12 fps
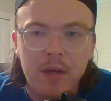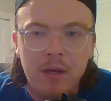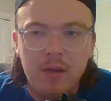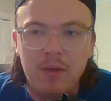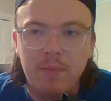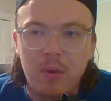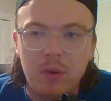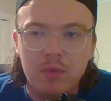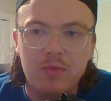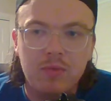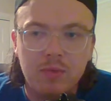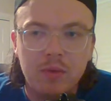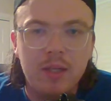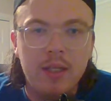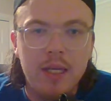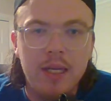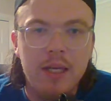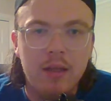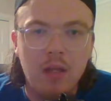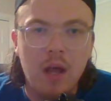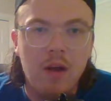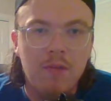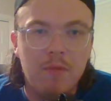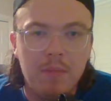The Bolts really
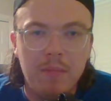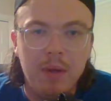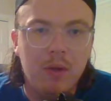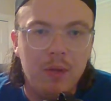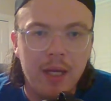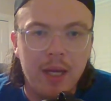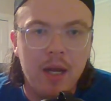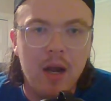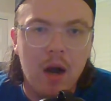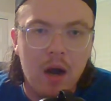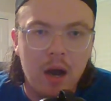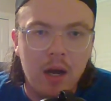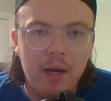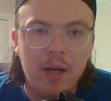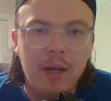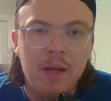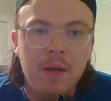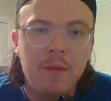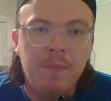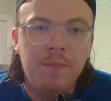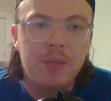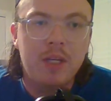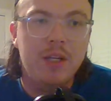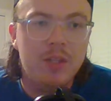love building on
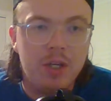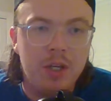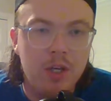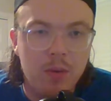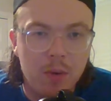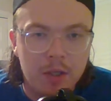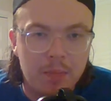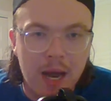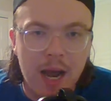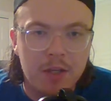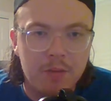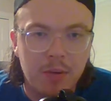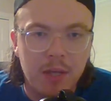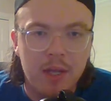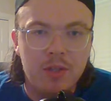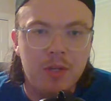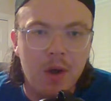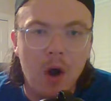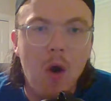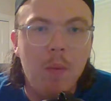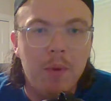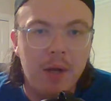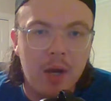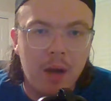continuous pass plays to
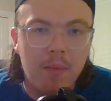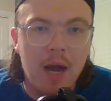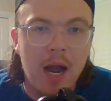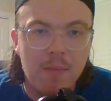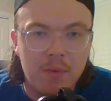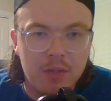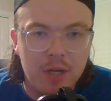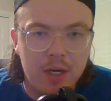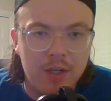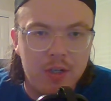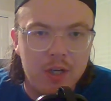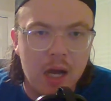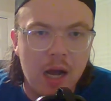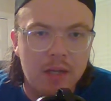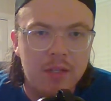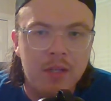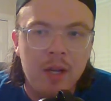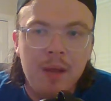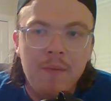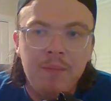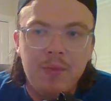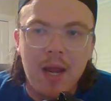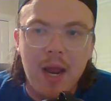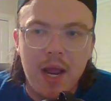open up high percentage shots.
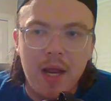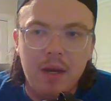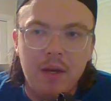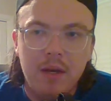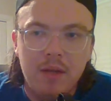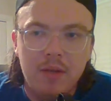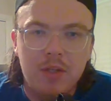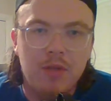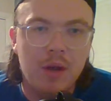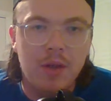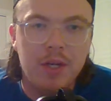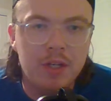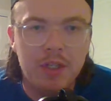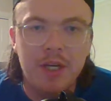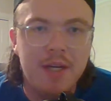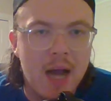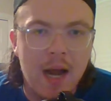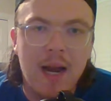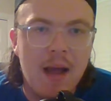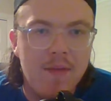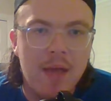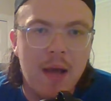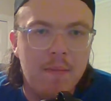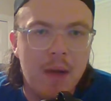And Cirelli just did not
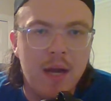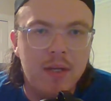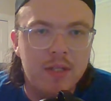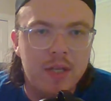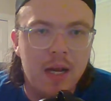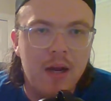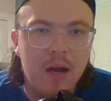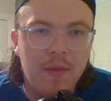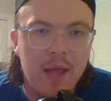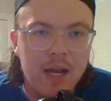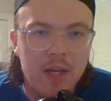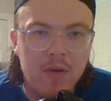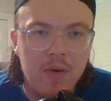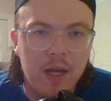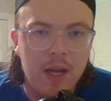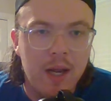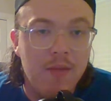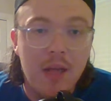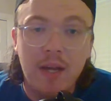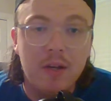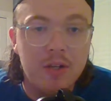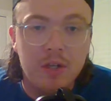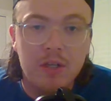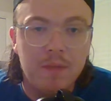have that mindset on that unit. And that
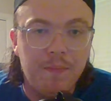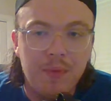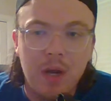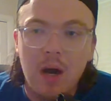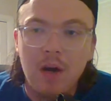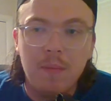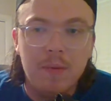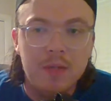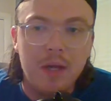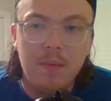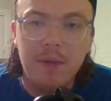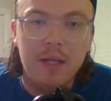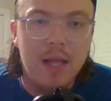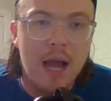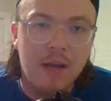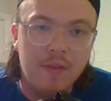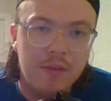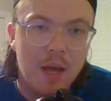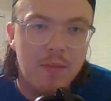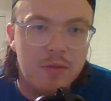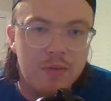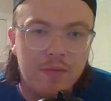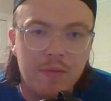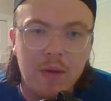could just 100% be lack of
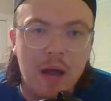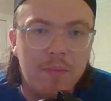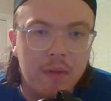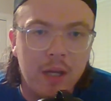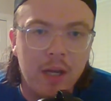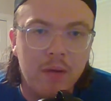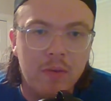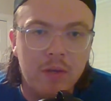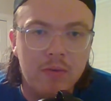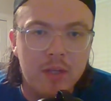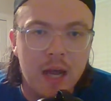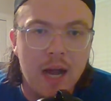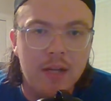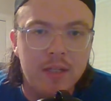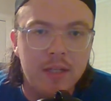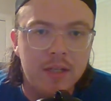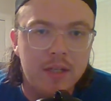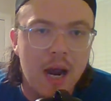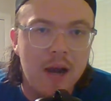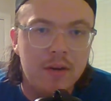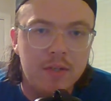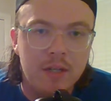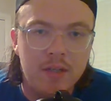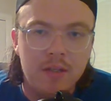chemistry from not playing with those guys the entire
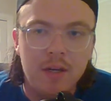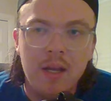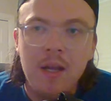season.